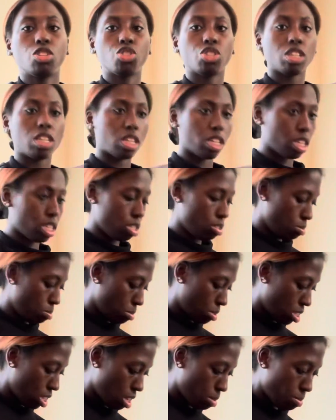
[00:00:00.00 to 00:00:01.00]

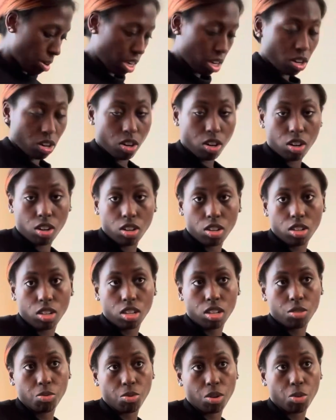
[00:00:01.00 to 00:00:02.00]
items in my cart,
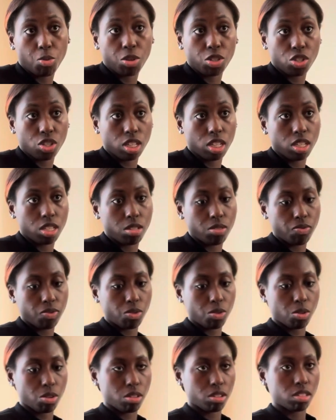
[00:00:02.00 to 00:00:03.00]
well, wish list
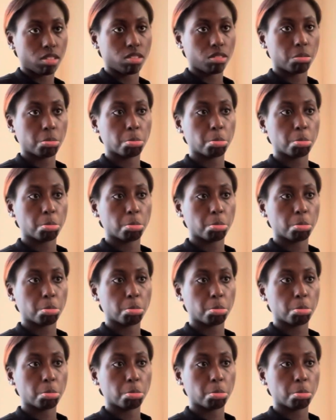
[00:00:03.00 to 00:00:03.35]
for,